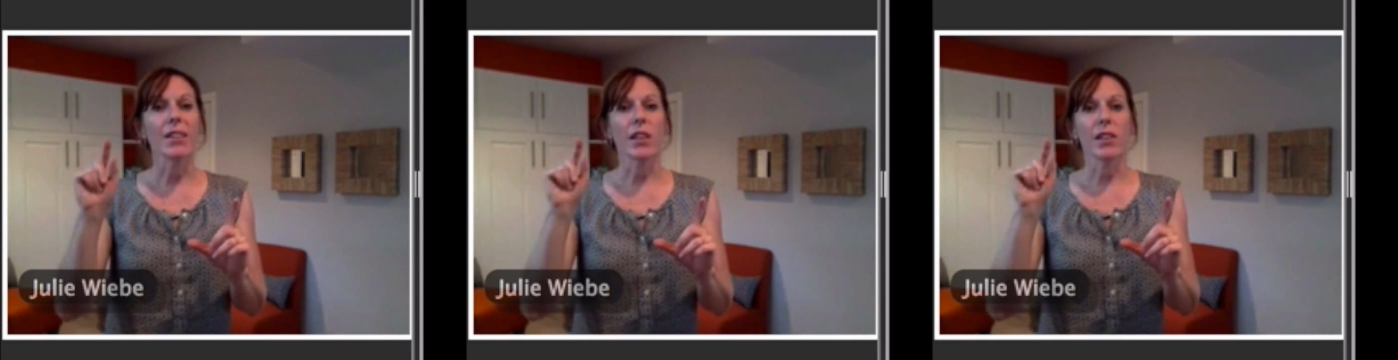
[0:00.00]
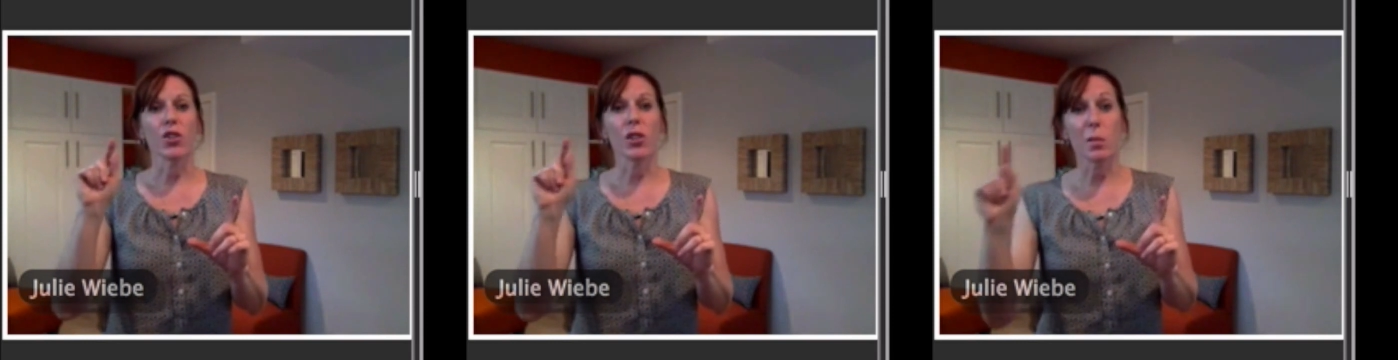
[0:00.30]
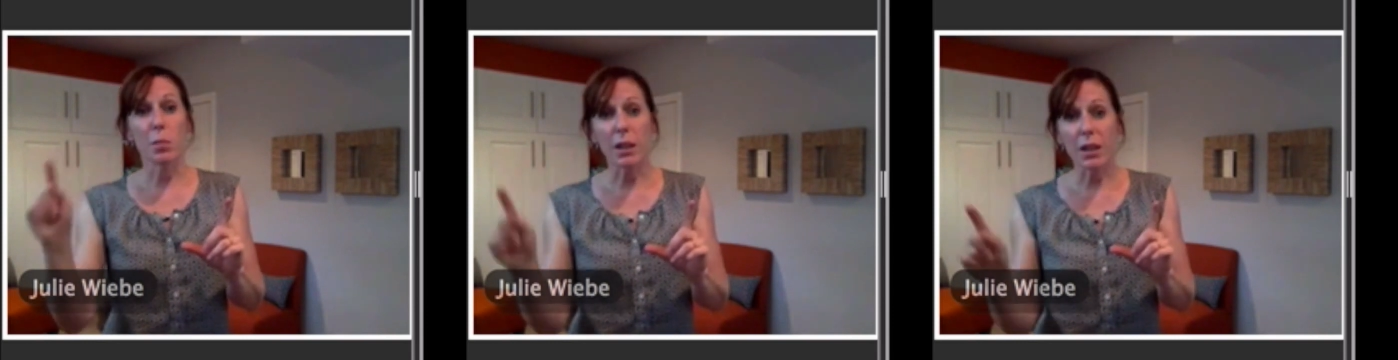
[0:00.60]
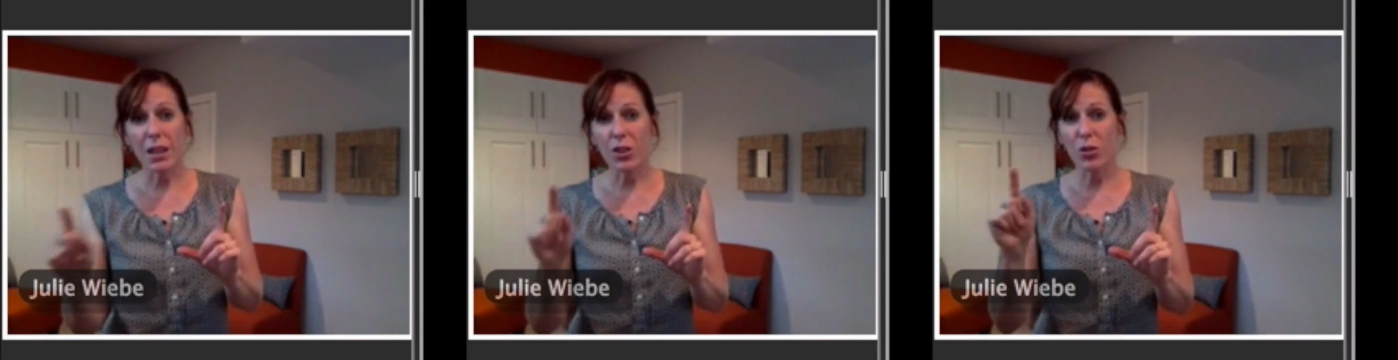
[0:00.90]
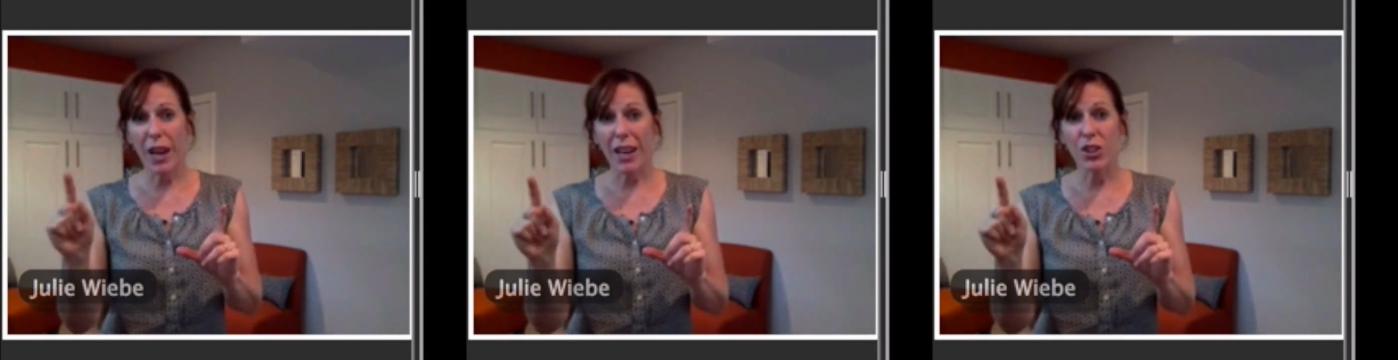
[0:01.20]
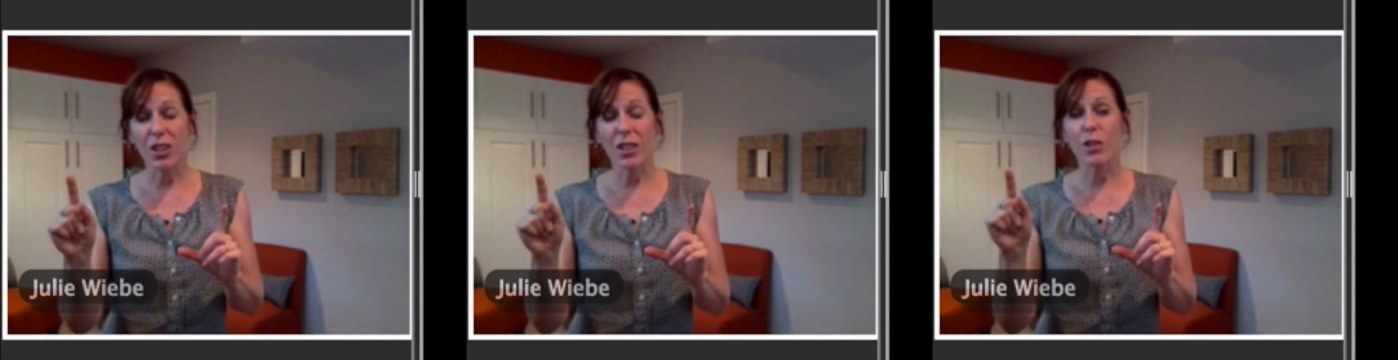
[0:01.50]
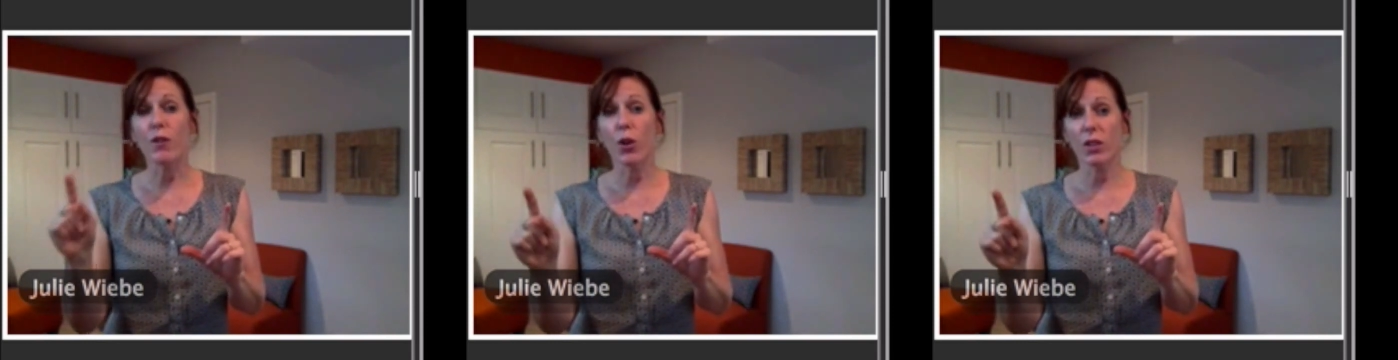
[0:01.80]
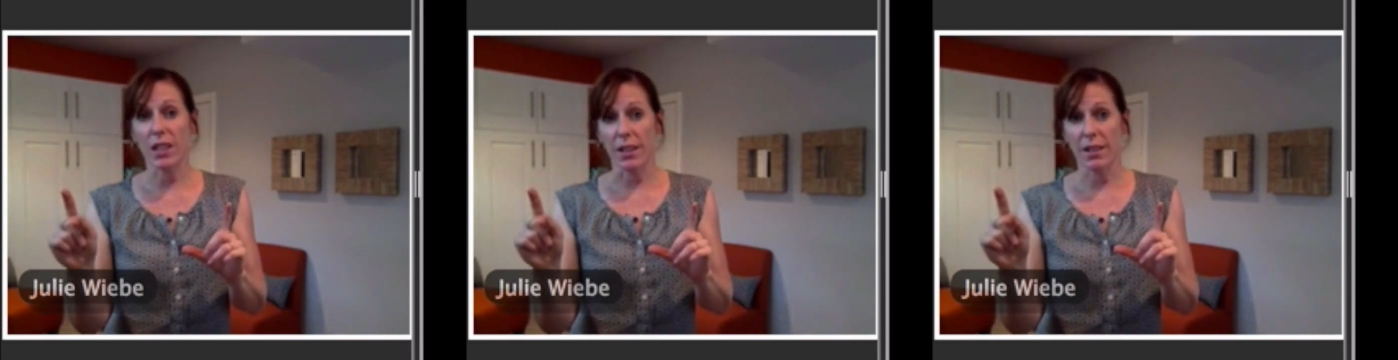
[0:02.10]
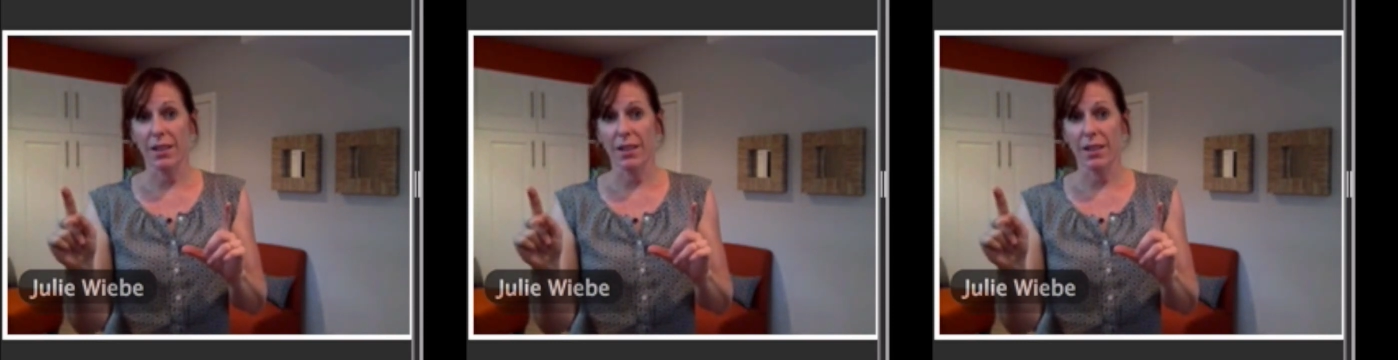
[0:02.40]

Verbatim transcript: as a stability strategy that's faulty.